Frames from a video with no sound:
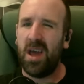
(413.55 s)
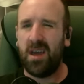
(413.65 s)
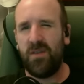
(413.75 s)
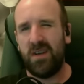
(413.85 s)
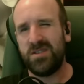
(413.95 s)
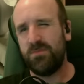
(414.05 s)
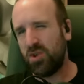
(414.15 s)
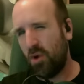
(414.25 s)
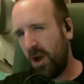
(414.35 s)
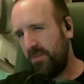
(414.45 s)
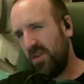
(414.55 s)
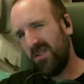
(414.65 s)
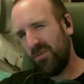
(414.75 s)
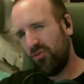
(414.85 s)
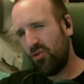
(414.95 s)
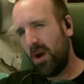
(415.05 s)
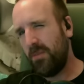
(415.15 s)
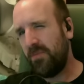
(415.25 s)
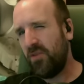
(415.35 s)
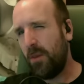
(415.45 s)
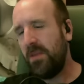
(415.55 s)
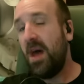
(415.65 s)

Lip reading: If you haven't subscribed, you can subscribe up top.